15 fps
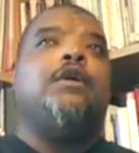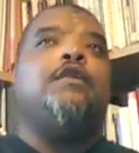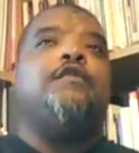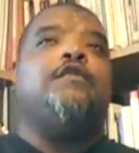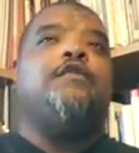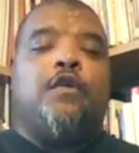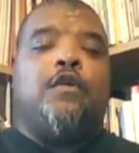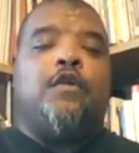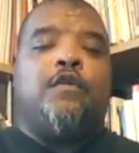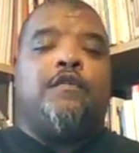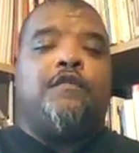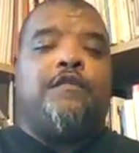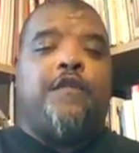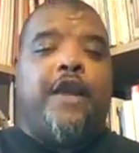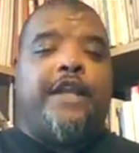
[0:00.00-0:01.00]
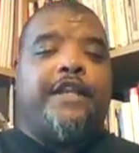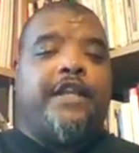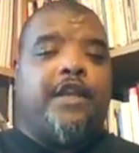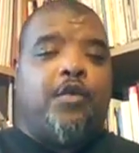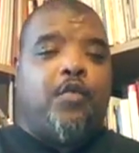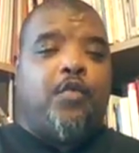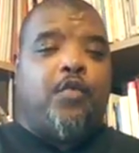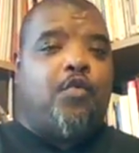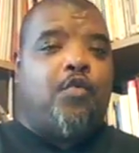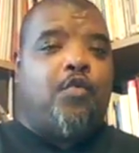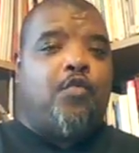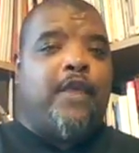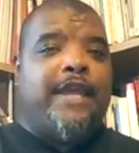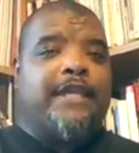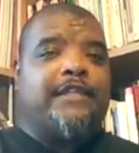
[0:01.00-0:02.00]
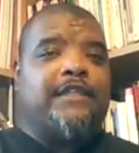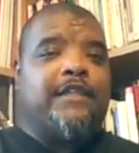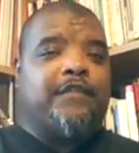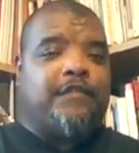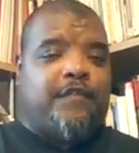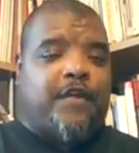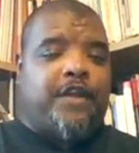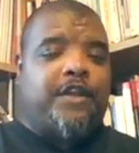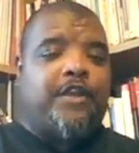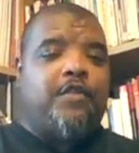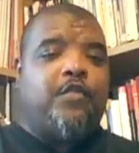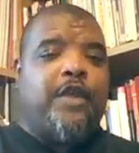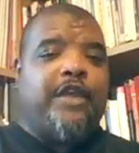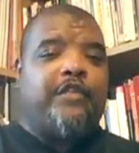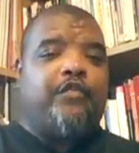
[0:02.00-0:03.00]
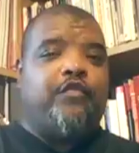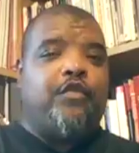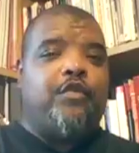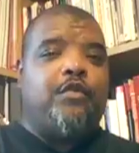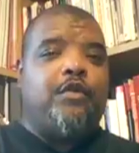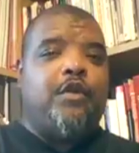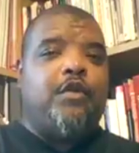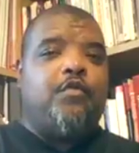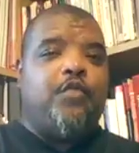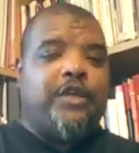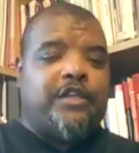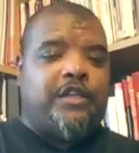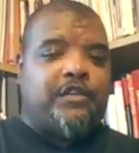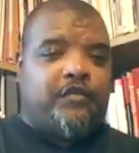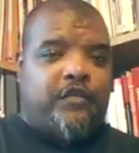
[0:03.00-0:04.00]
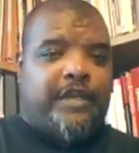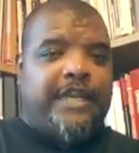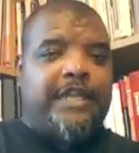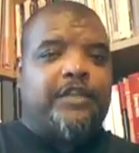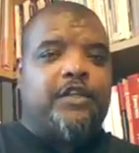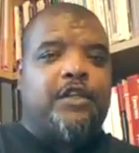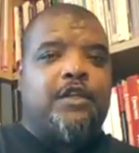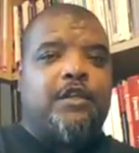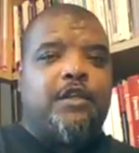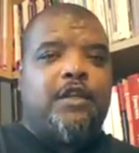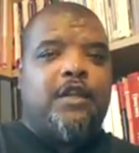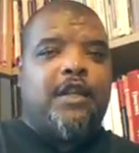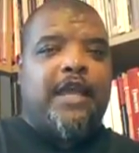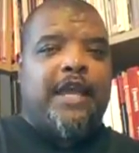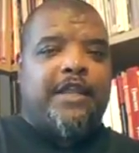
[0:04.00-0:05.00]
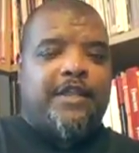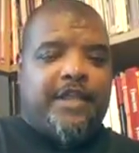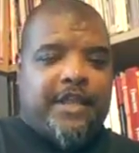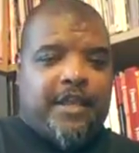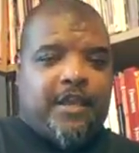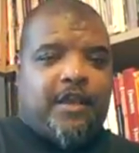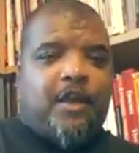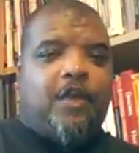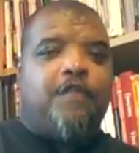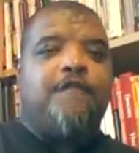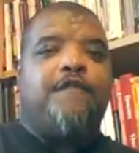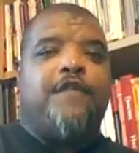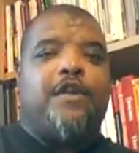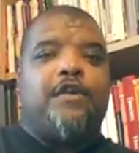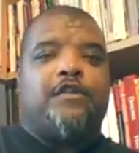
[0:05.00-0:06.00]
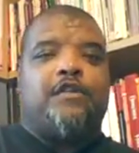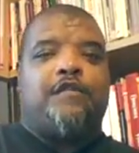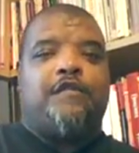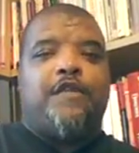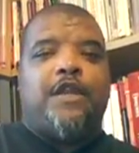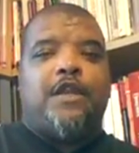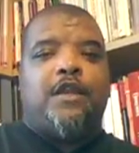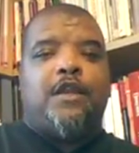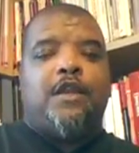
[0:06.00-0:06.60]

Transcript: for finding a way always and finding a way through, which is religion and their own philosophy.